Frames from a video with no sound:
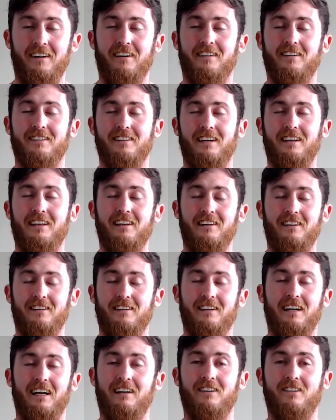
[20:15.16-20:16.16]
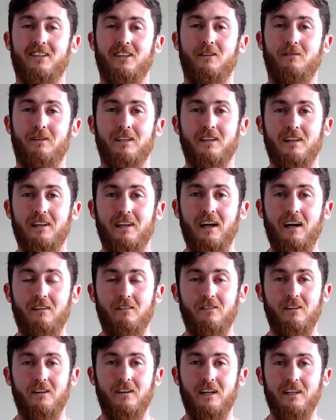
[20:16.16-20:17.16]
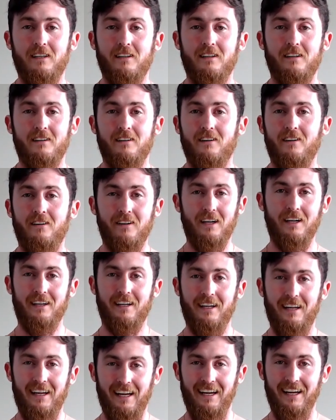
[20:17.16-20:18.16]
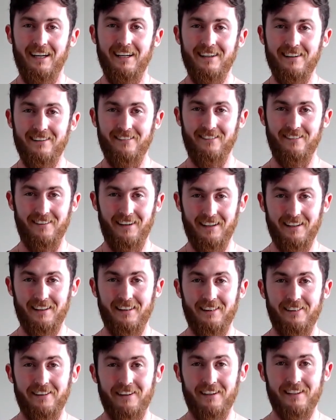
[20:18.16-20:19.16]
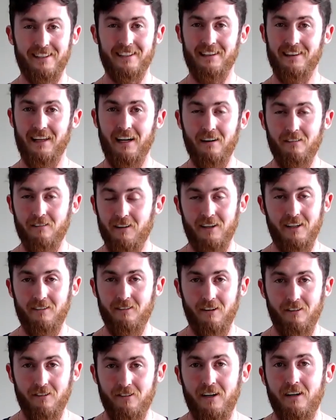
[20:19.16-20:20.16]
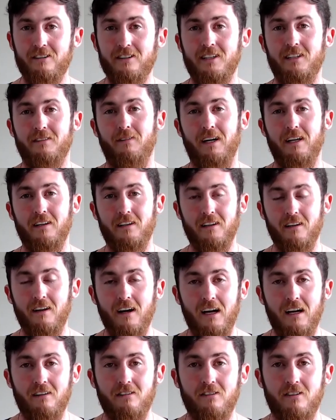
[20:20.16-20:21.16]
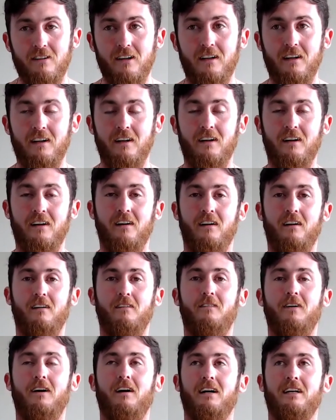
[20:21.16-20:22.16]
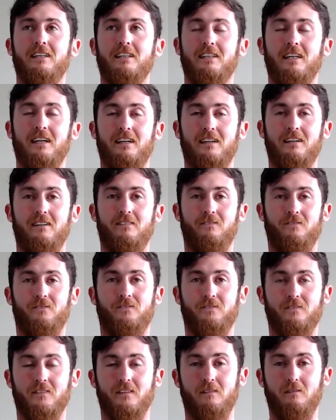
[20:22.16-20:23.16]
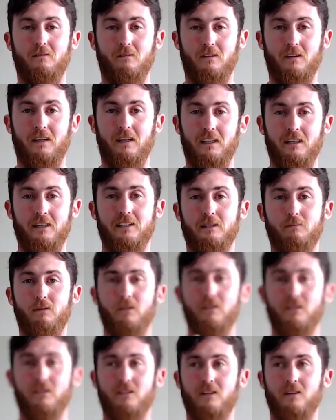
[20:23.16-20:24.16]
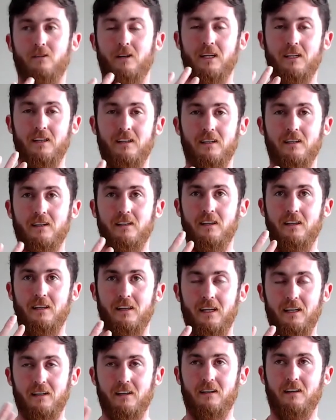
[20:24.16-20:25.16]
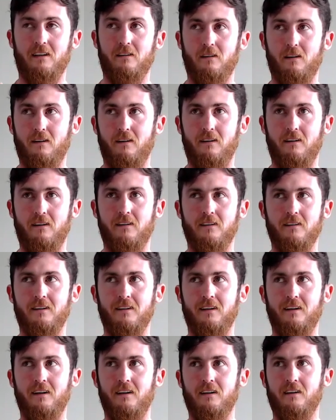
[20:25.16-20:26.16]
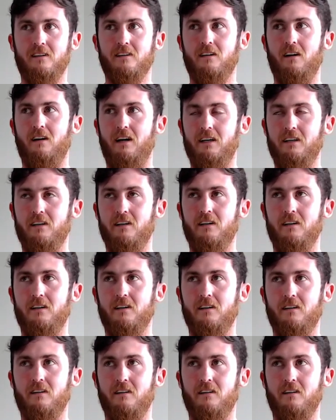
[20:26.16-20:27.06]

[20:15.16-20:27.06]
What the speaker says: because I had so much love and I didn't know how to handle like this love. I never felt it in my life. That I started in a spiritual awakening, and that kind of